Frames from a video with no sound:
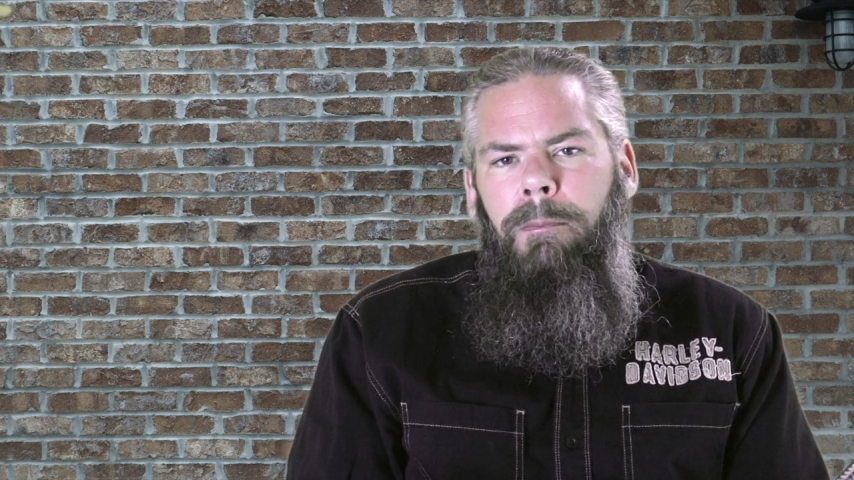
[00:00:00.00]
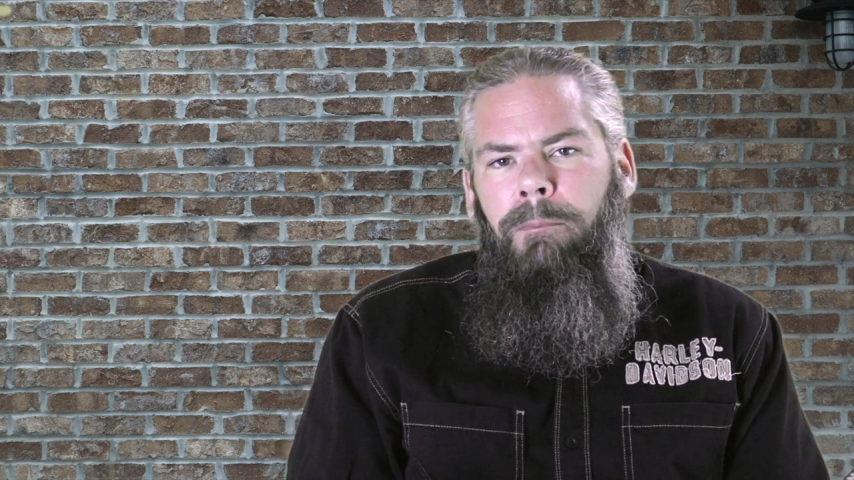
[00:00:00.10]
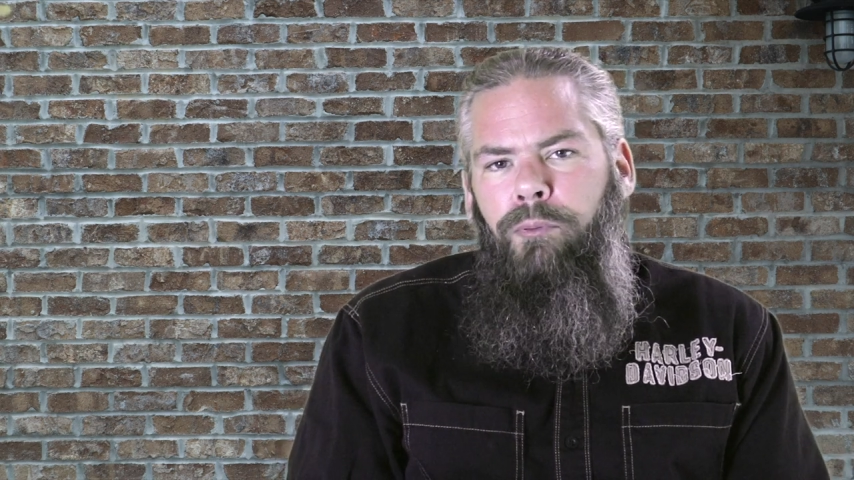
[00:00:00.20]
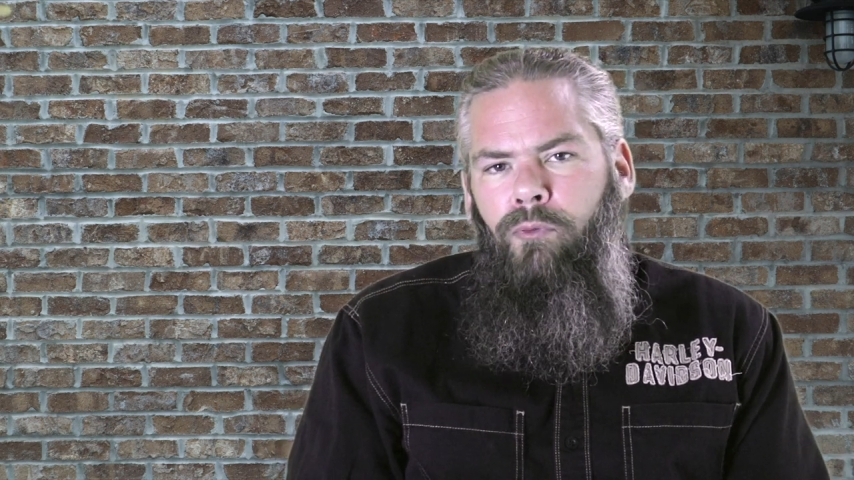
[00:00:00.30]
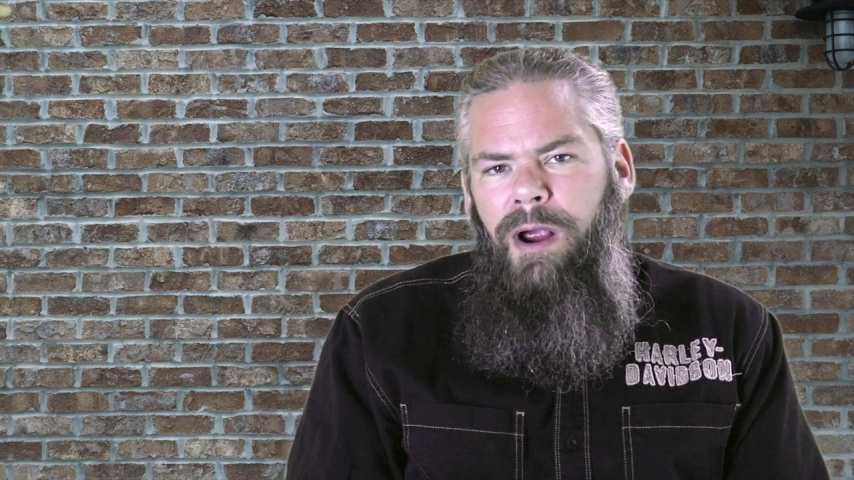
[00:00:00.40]

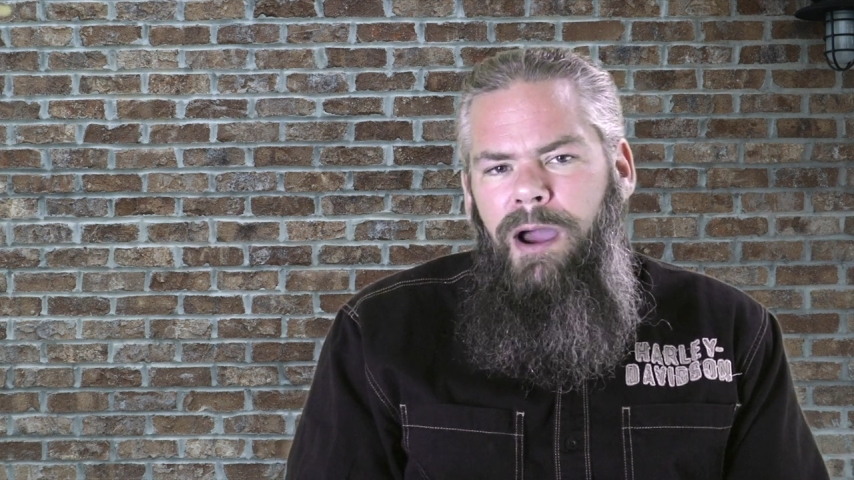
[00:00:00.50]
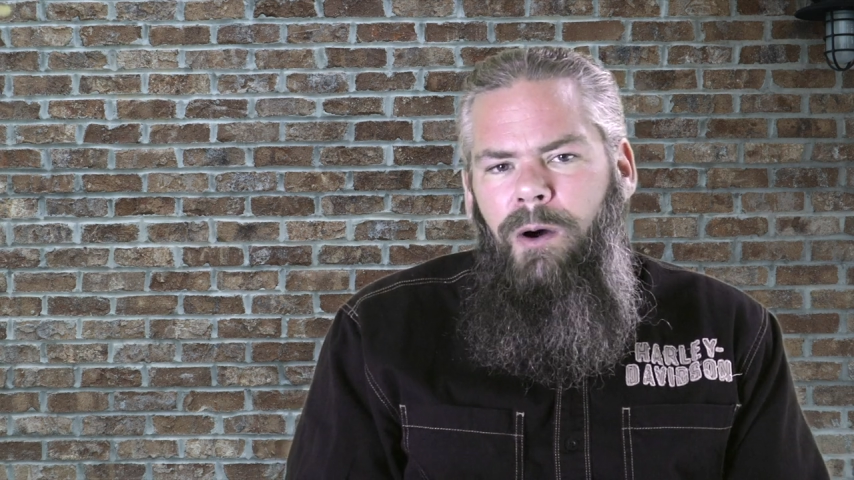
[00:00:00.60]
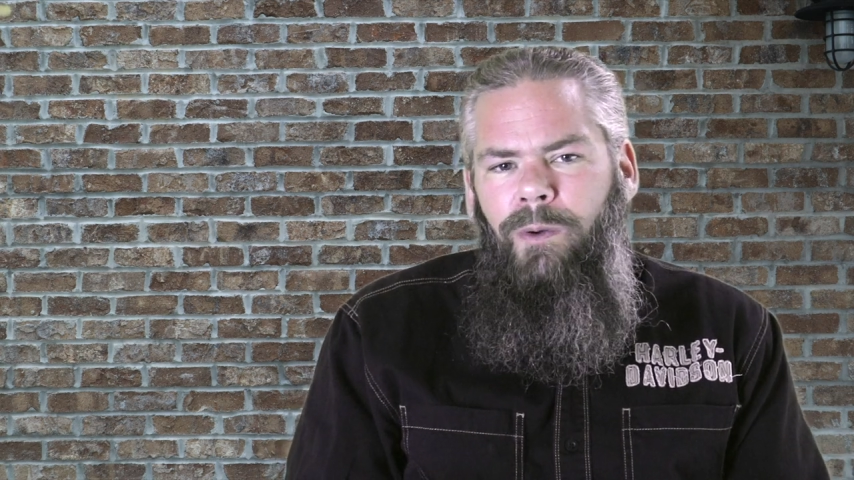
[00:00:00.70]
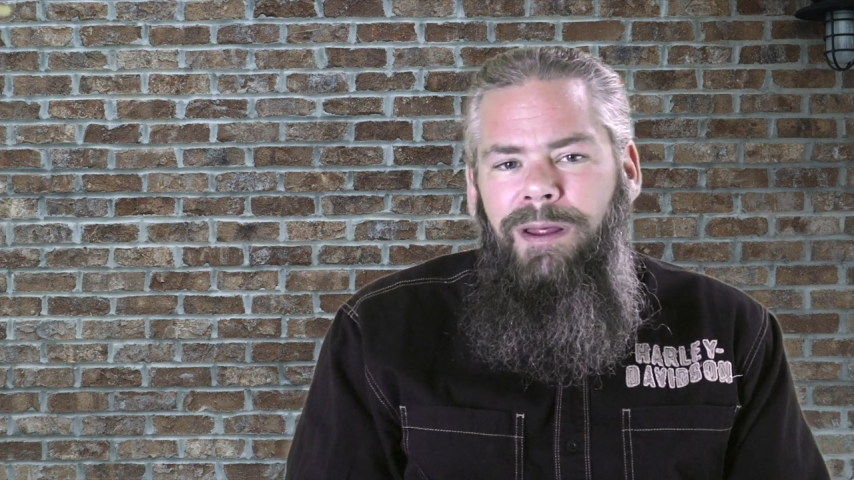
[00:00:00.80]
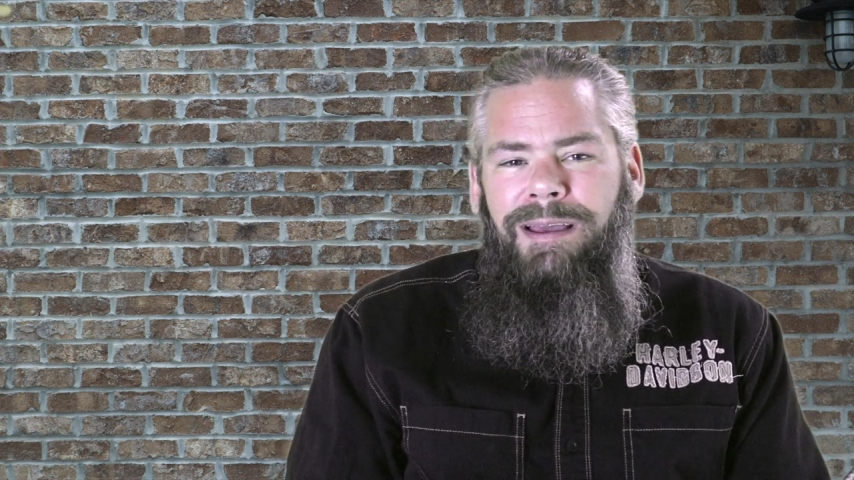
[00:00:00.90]

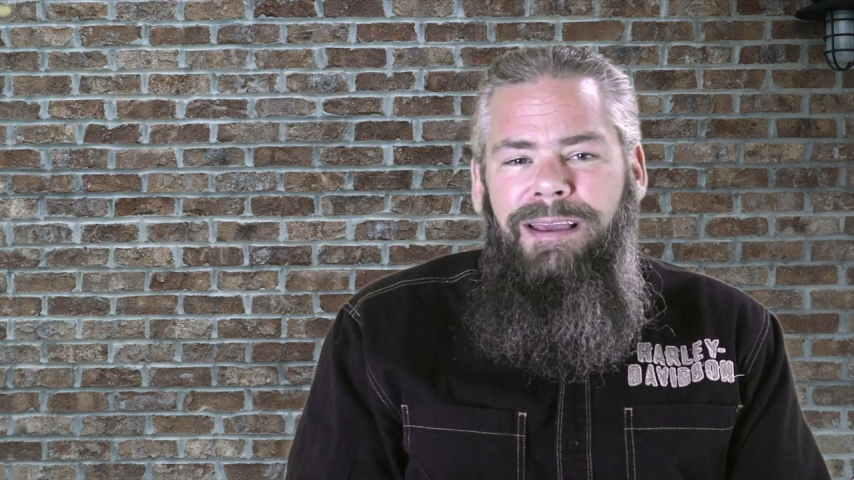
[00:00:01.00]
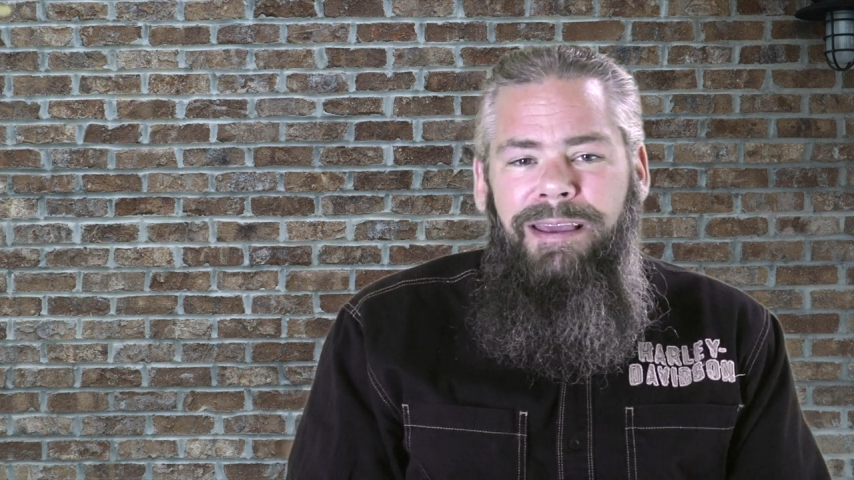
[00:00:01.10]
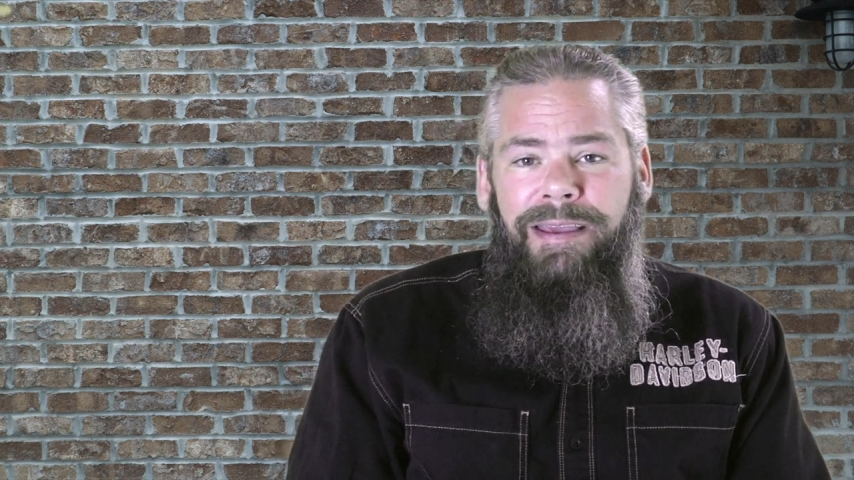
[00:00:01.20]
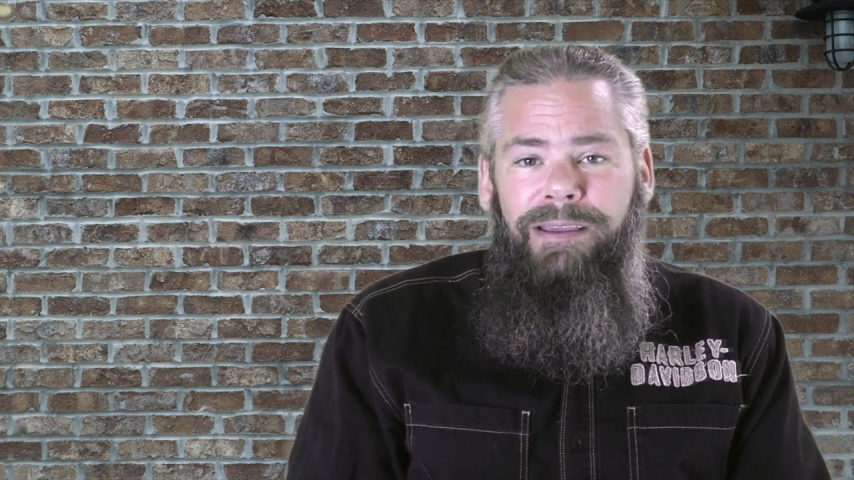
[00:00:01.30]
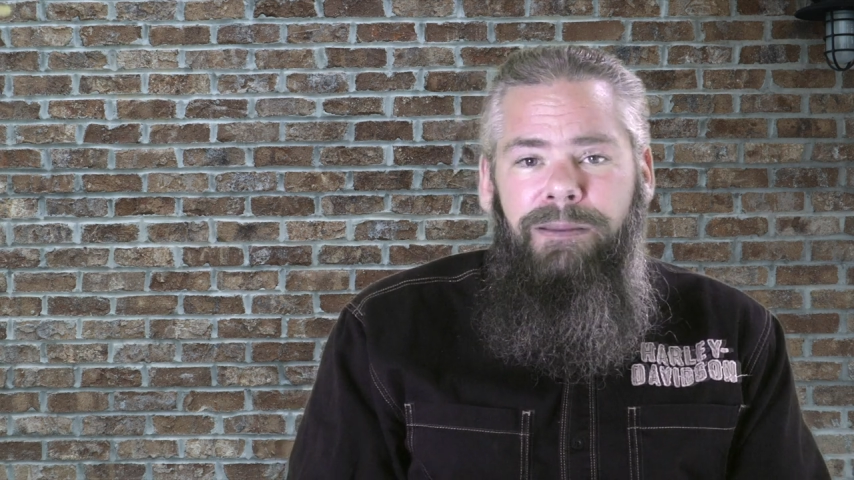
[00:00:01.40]
brown
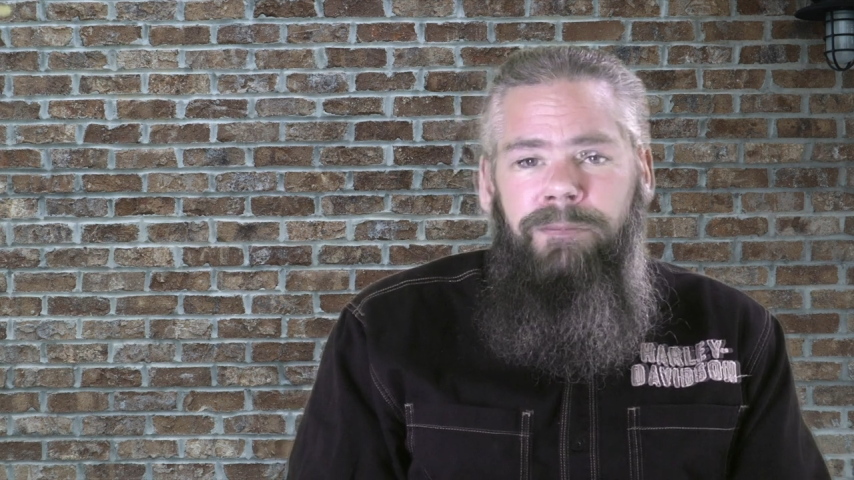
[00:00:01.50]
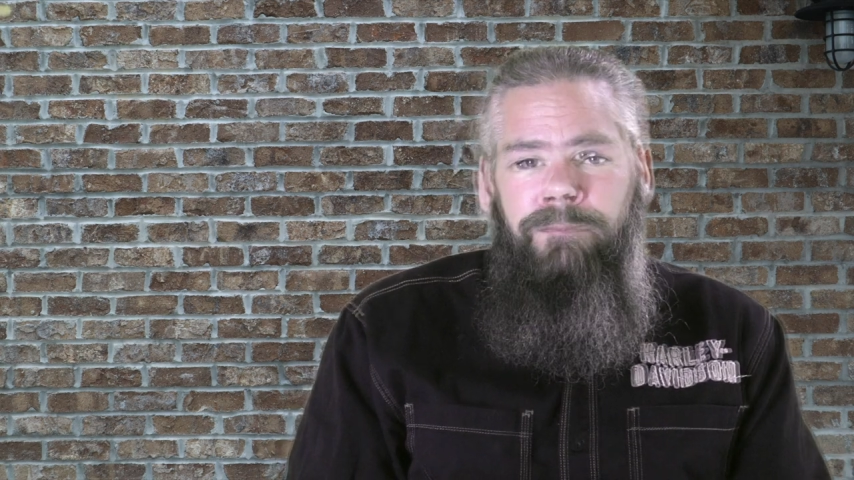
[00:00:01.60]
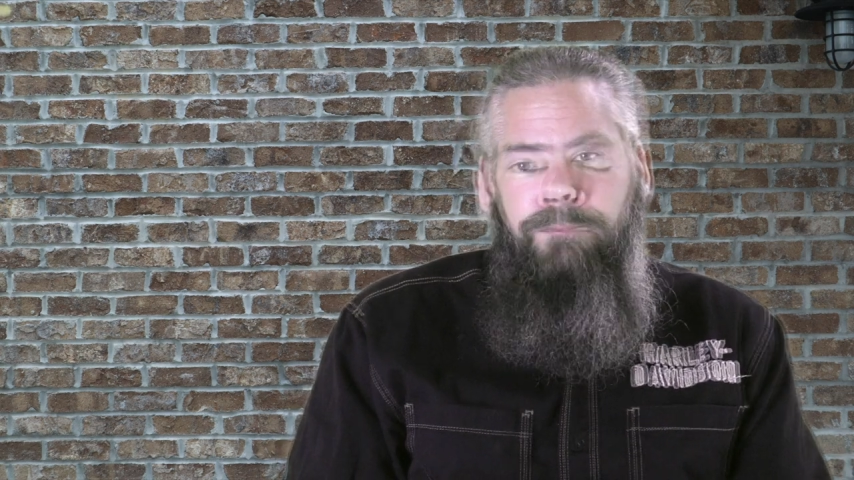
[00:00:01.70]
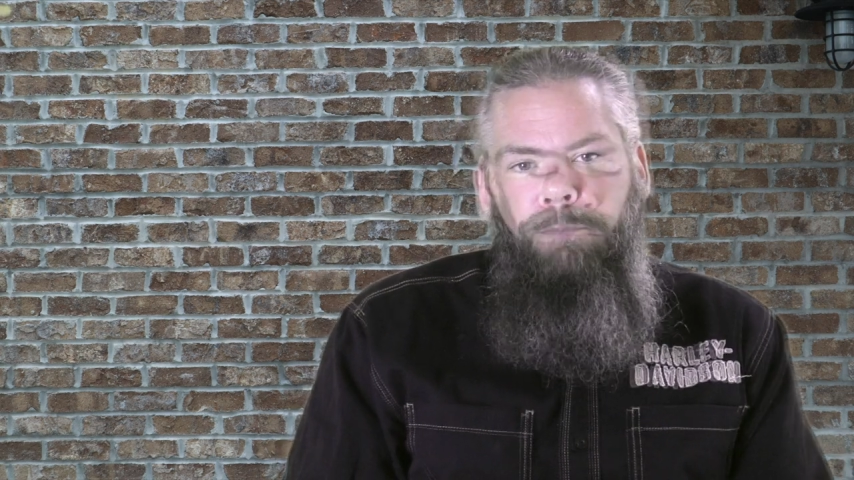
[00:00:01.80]
ink.